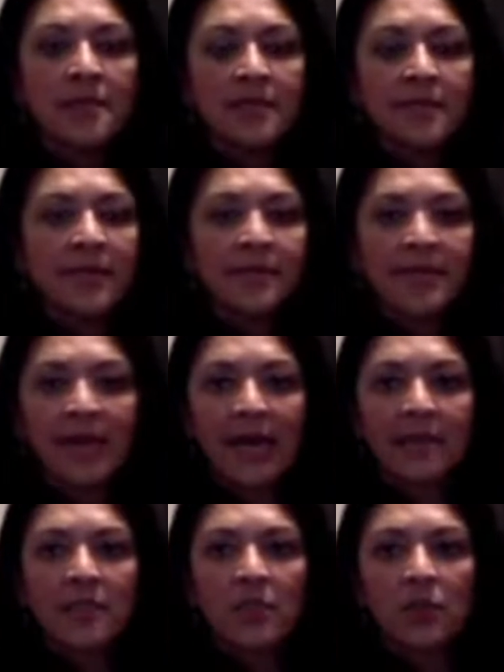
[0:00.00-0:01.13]
Sometimes I'll
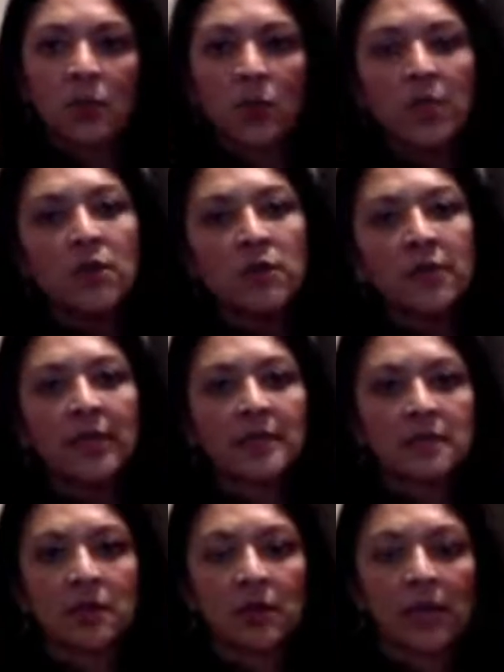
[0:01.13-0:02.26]
ask, well, what do you think
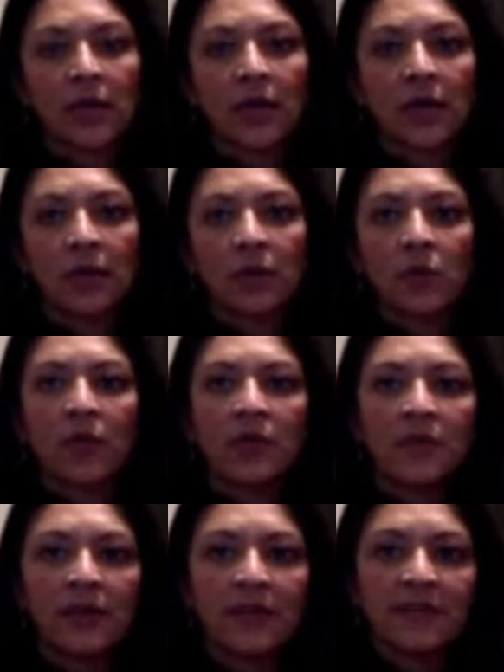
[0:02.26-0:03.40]
is going on? Or what do you
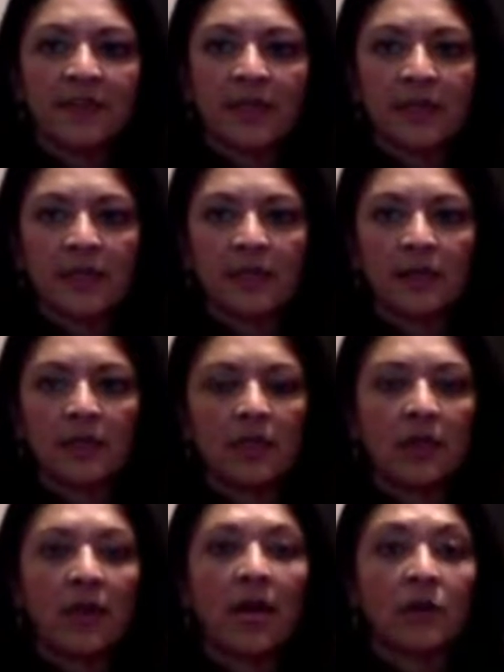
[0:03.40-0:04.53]
think affected,
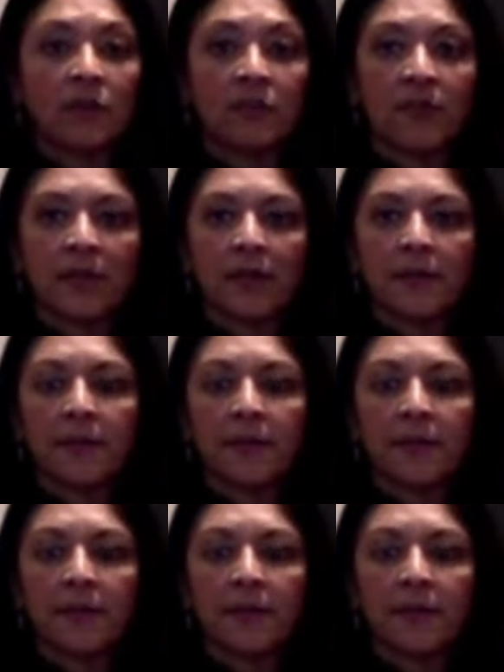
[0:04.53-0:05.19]
how you feel?